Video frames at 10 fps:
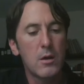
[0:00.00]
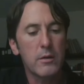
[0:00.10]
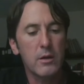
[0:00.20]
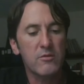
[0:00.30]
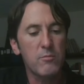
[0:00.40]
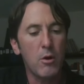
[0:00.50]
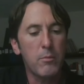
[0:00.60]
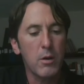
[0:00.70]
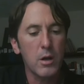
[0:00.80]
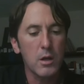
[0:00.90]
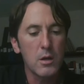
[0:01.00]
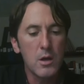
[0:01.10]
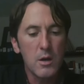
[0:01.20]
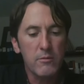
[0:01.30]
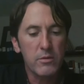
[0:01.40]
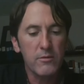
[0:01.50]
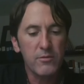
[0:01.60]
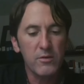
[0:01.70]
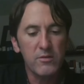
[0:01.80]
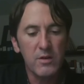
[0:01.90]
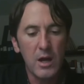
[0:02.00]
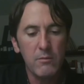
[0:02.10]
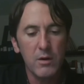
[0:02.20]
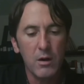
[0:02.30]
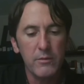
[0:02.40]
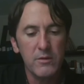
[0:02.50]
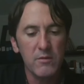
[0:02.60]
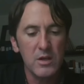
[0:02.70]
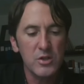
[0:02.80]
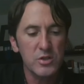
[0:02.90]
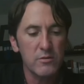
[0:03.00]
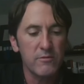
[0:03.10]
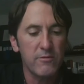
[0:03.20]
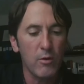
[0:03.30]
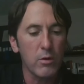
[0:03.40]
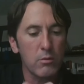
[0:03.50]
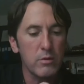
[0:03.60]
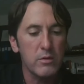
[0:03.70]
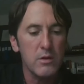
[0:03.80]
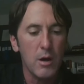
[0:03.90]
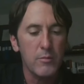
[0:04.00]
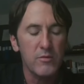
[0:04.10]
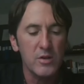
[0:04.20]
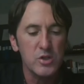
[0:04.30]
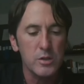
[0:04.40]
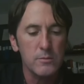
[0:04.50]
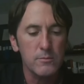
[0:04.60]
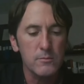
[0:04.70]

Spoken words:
in a small party, for the first time on this issue, voted with the opposition.